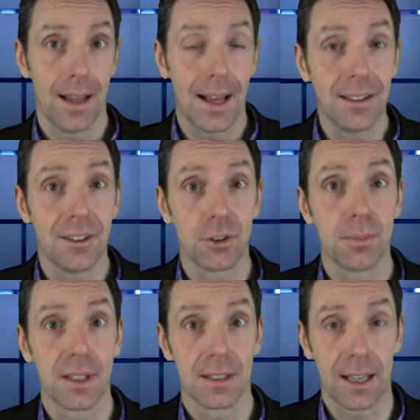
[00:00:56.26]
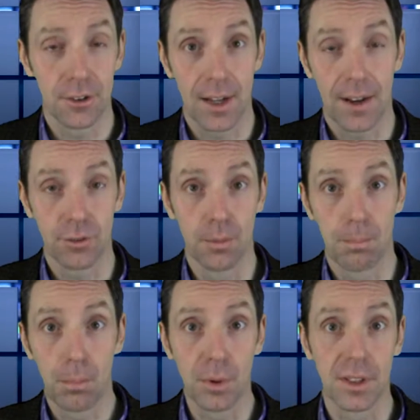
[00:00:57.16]
And this is something that you have to
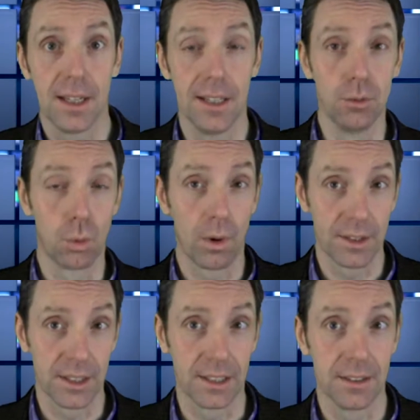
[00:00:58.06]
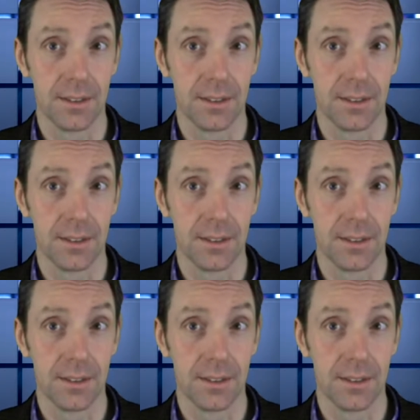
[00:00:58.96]
put in the writing.